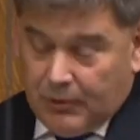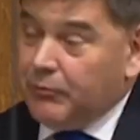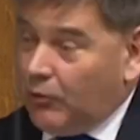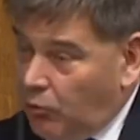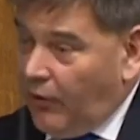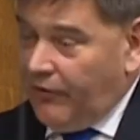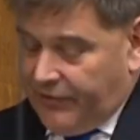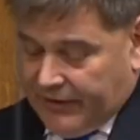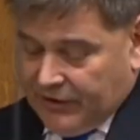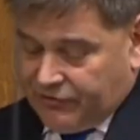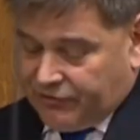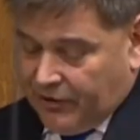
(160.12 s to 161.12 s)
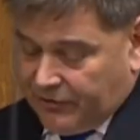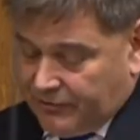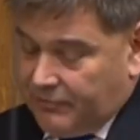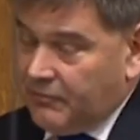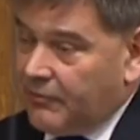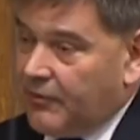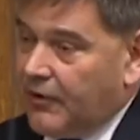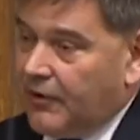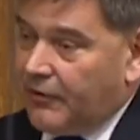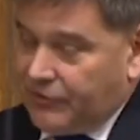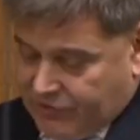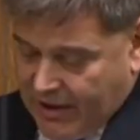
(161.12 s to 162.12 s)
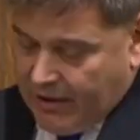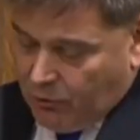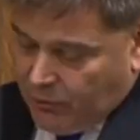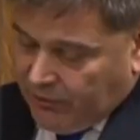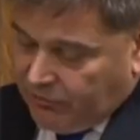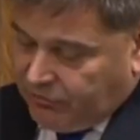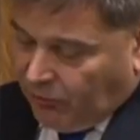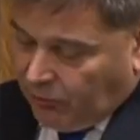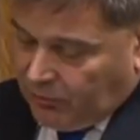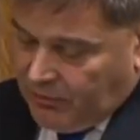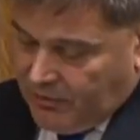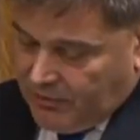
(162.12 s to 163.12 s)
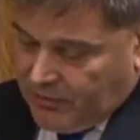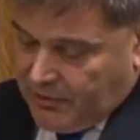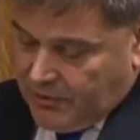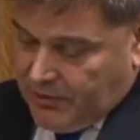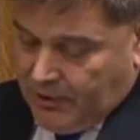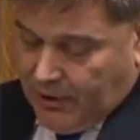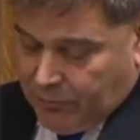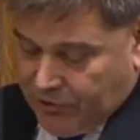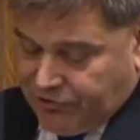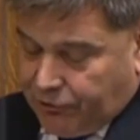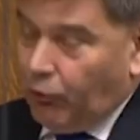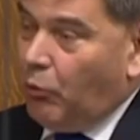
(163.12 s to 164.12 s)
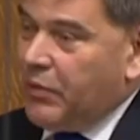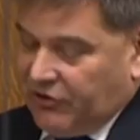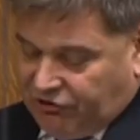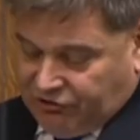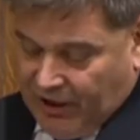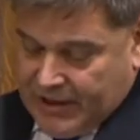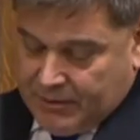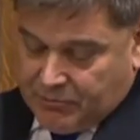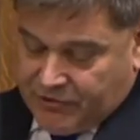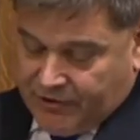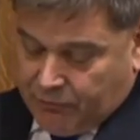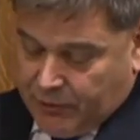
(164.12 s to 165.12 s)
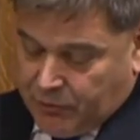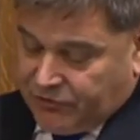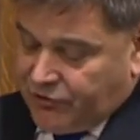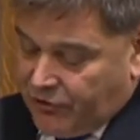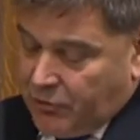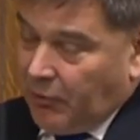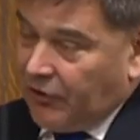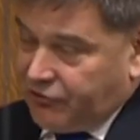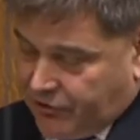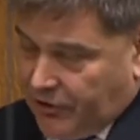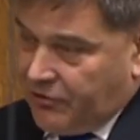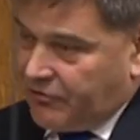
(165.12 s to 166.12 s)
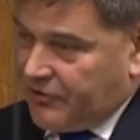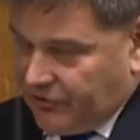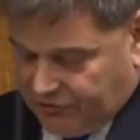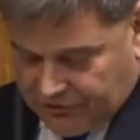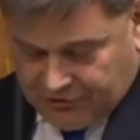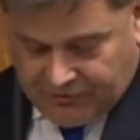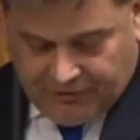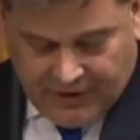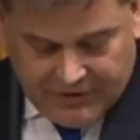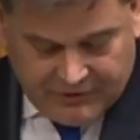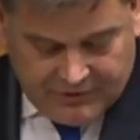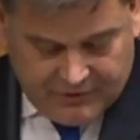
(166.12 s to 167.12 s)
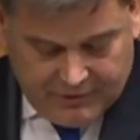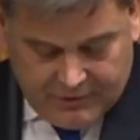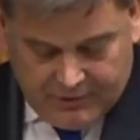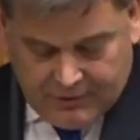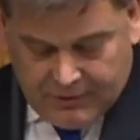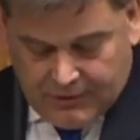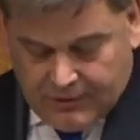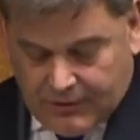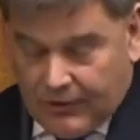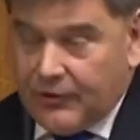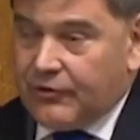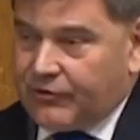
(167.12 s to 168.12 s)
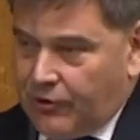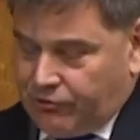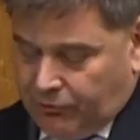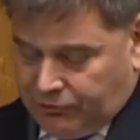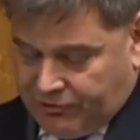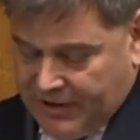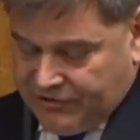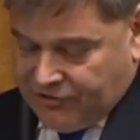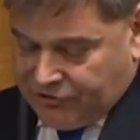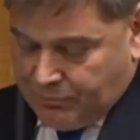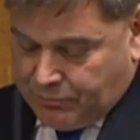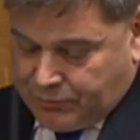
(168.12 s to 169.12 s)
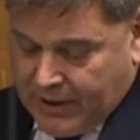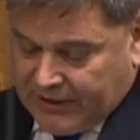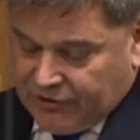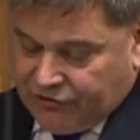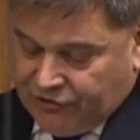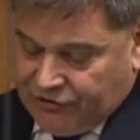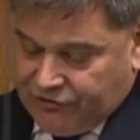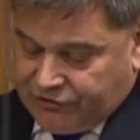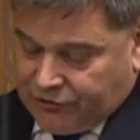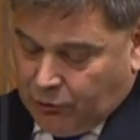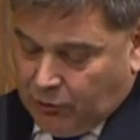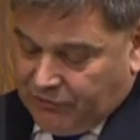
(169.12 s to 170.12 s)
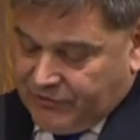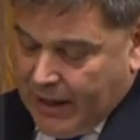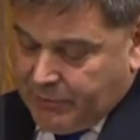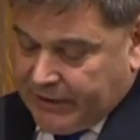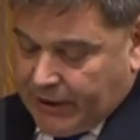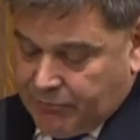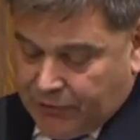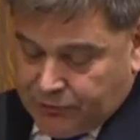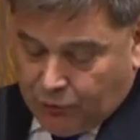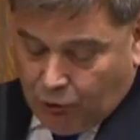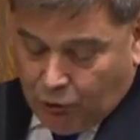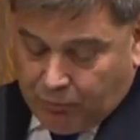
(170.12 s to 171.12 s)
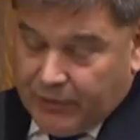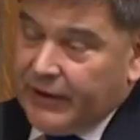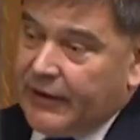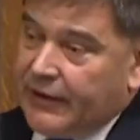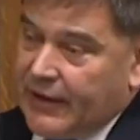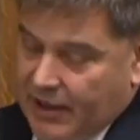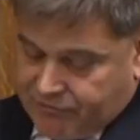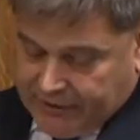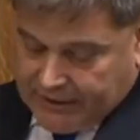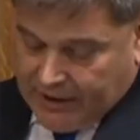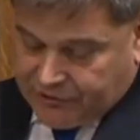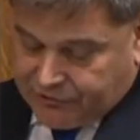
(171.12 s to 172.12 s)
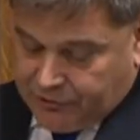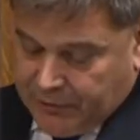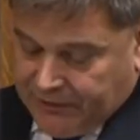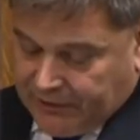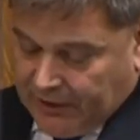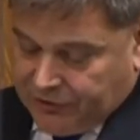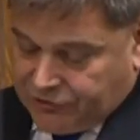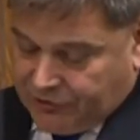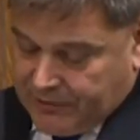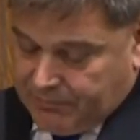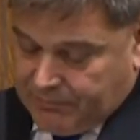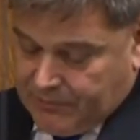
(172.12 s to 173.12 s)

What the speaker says: But one thing is certain, the tower will fall. And we should all be ashamed that we would doom our children to such a fate. Social transition practices in school have now become the norm in every classroom in the country.